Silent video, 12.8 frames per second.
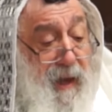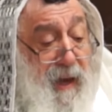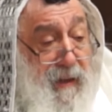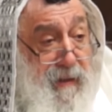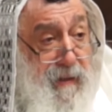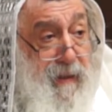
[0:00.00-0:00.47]

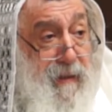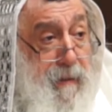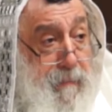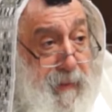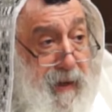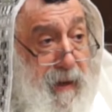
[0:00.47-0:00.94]
I needed
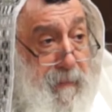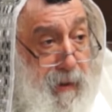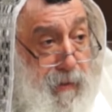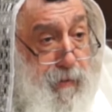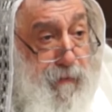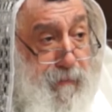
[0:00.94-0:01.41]
a big
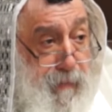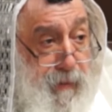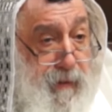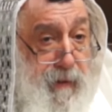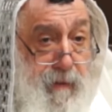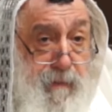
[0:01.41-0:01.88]
amount of
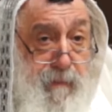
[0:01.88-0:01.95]
money,